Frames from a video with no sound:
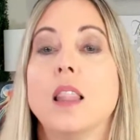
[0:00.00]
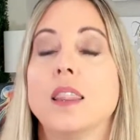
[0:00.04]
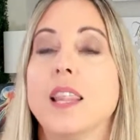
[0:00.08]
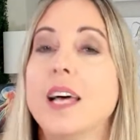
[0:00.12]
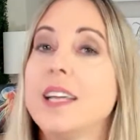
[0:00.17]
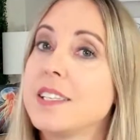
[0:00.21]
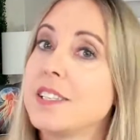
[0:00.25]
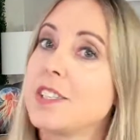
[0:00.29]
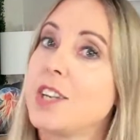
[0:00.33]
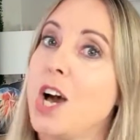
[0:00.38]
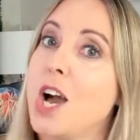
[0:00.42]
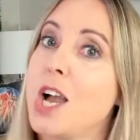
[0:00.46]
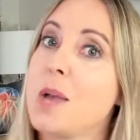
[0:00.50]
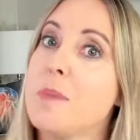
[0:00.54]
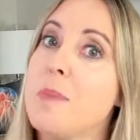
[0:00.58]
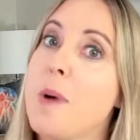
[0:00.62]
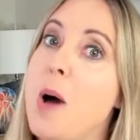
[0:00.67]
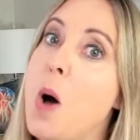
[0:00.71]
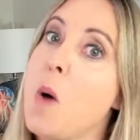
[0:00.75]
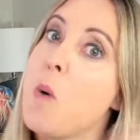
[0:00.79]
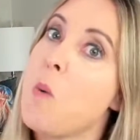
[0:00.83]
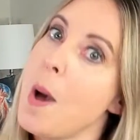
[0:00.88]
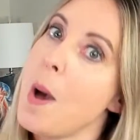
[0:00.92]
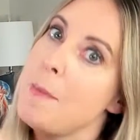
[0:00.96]
Let's talk
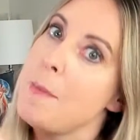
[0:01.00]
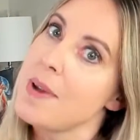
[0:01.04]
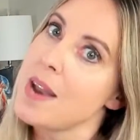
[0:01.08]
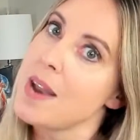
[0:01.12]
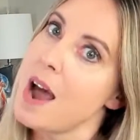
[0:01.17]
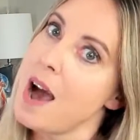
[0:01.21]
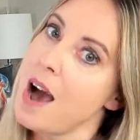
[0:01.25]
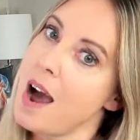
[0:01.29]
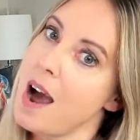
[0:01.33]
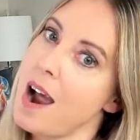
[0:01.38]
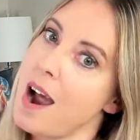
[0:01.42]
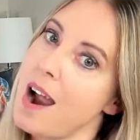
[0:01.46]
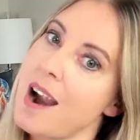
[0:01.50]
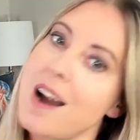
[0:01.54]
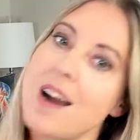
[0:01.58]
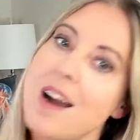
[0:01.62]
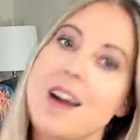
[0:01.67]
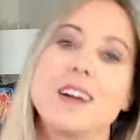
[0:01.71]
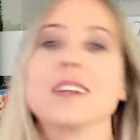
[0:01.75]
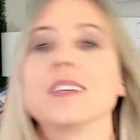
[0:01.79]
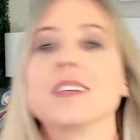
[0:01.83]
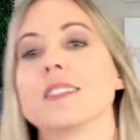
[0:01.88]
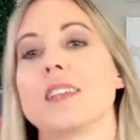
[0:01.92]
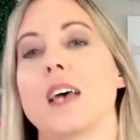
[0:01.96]
about
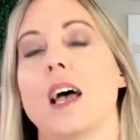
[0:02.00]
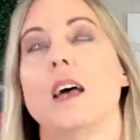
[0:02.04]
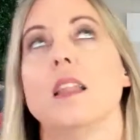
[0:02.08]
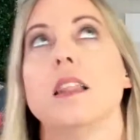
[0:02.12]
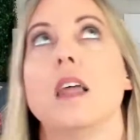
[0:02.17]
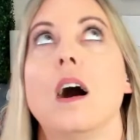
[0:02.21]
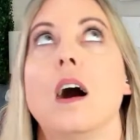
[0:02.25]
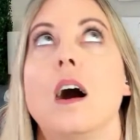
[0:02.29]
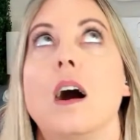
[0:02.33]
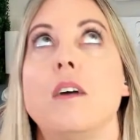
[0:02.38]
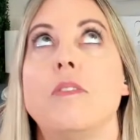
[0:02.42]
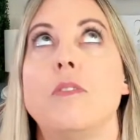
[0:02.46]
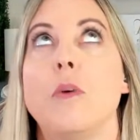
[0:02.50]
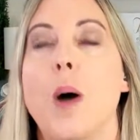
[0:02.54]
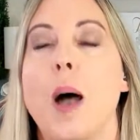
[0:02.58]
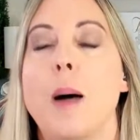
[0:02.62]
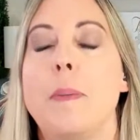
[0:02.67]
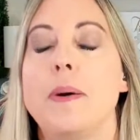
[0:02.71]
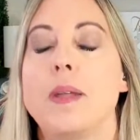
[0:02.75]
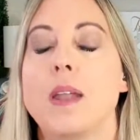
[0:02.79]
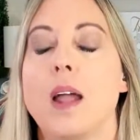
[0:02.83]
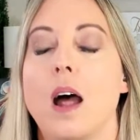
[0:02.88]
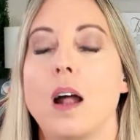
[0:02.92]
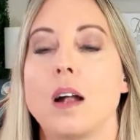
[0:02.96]
webinars. I love
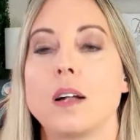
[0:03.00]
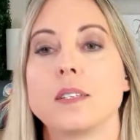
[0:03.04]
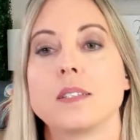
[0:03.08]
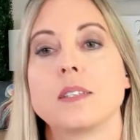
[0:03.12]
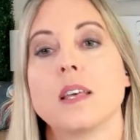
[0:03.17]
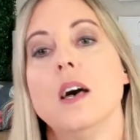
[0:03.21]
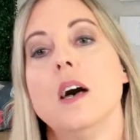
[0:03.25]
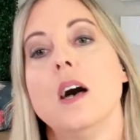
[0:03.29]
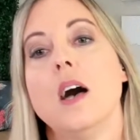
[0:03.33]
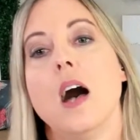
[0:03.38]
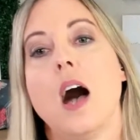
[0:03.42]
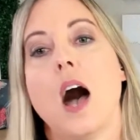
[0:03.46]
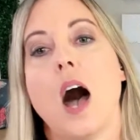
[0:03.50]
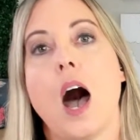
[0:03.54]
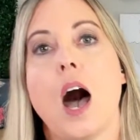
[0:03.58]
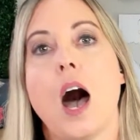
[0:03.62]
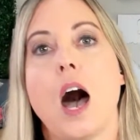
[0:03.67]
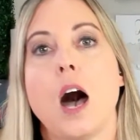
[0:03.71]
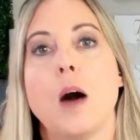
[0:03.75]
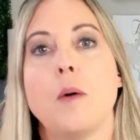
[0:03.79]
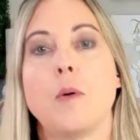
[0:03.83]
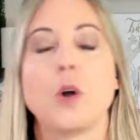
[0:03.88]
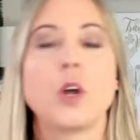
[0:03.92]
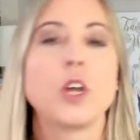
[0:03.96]
webinars.
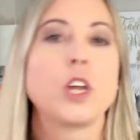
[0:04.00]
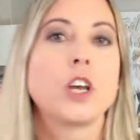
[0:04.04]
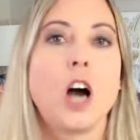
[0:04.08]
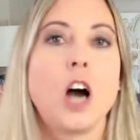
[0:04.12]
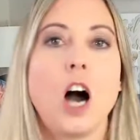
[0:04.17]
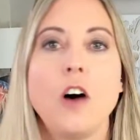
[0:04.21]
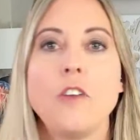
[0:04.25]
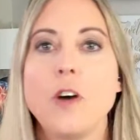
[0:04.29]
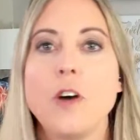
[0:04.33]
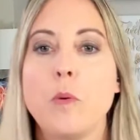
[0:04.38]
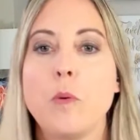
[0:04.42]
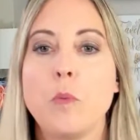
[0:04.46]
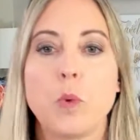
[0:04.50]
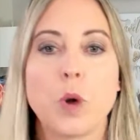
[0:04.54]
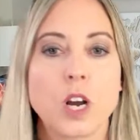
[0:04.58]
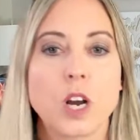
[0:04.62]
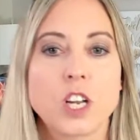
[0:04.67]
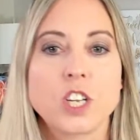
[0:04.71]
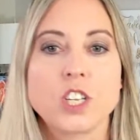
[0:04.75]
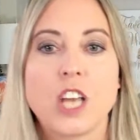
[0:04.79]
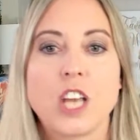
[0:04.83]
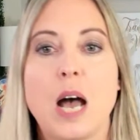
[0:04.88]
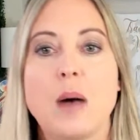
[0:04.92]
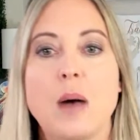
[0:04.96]
or you call them
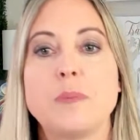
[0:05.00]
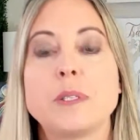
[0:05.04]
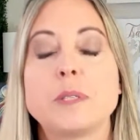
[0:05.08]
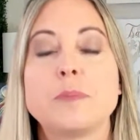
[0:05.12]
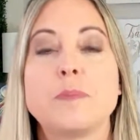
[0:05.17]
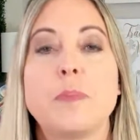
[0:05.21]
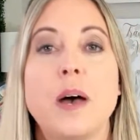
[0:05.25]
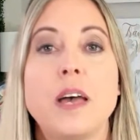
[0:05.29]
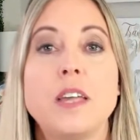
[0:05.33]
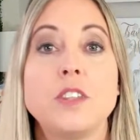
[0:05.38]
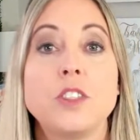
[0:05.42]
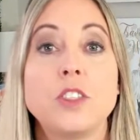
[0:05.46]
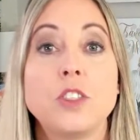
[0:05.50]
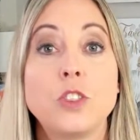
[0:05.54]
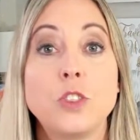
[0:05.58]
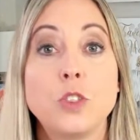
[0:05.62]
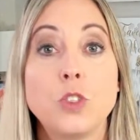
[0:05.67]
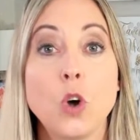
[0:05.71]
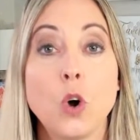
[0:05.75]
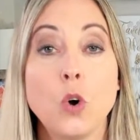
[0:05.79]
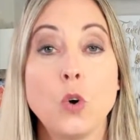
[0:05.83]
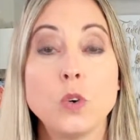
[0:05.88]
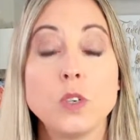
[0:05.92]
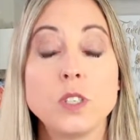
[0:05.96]
workshops, but
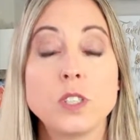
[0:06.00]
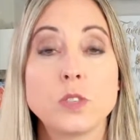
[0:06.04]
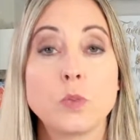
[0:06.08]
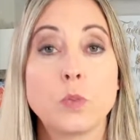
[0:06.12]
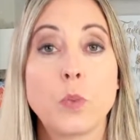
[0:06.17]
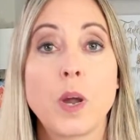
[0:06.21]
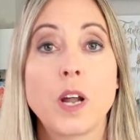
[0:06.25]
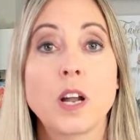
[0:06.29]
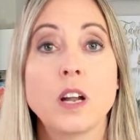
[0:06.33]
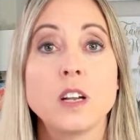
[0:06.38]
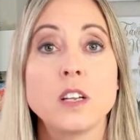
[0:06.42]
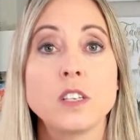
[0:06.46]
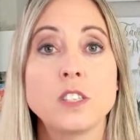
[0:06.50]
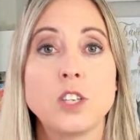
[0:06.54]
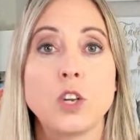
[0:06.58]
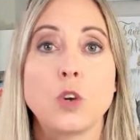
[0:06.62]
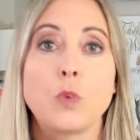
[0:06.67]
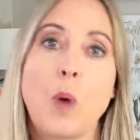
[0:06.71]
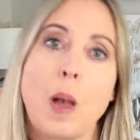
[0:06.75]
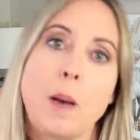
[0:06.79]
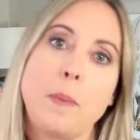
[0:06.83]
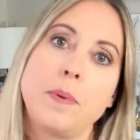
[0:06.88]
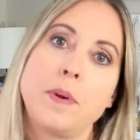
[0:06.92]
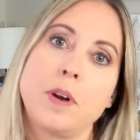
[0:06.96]
where is
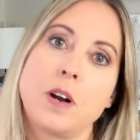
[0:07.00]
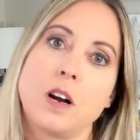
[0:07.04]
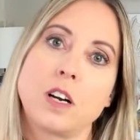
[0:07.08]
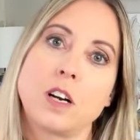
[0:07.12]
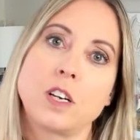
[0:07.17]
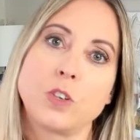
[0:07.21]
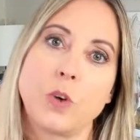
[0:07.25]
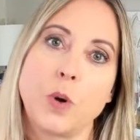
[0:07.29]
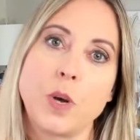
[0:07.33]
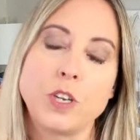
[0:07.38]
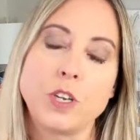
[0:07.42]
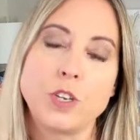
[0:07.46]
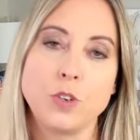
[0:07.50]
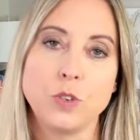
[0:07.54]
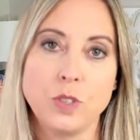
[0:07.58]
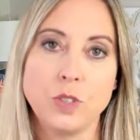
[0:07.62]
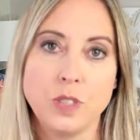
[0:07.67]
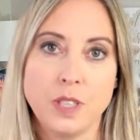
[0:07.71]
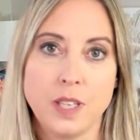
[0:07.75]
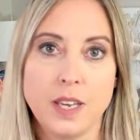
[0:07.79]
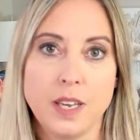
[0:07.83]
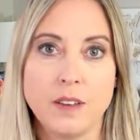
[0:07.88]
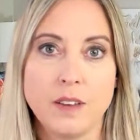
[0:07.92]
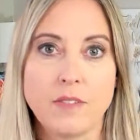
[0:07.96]
your webinar going
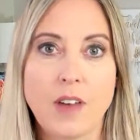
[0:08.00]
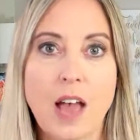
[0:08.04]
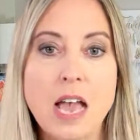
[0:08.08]
to live?